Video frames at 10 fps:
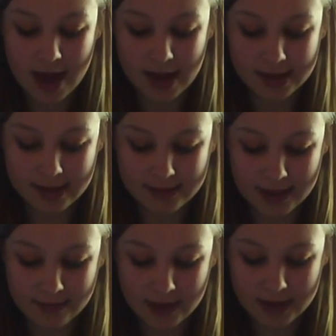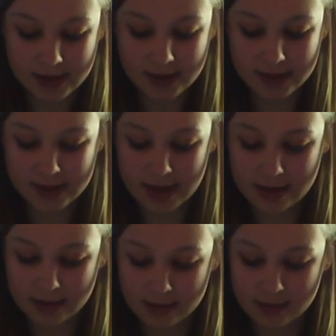and tells Dave that he should stay
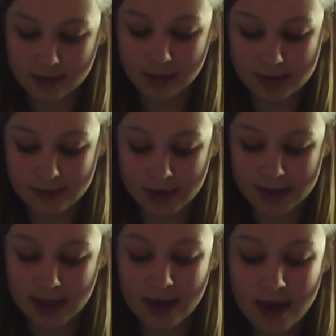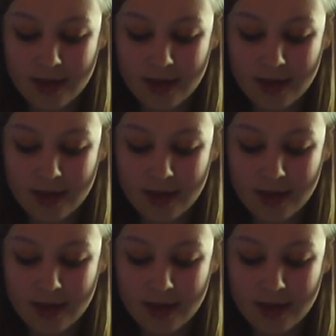in the closet buddy.